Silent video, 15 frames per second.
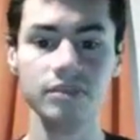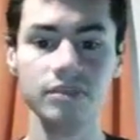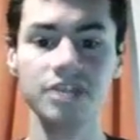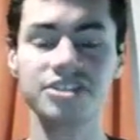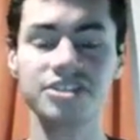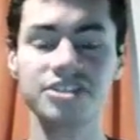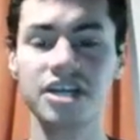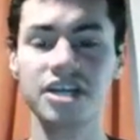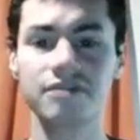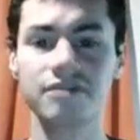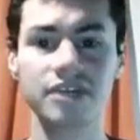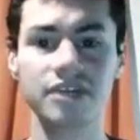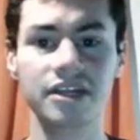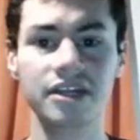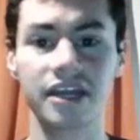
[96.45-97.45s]
instead of
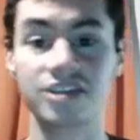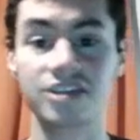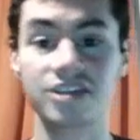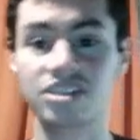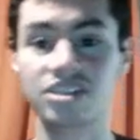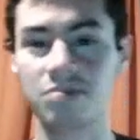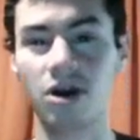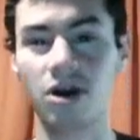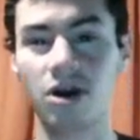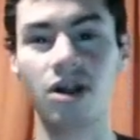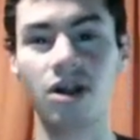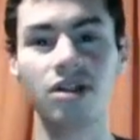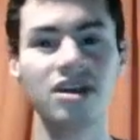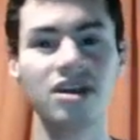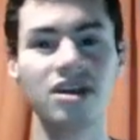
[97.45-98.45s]
getting like a
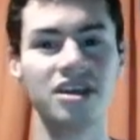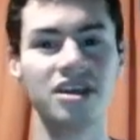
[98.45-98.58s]
small,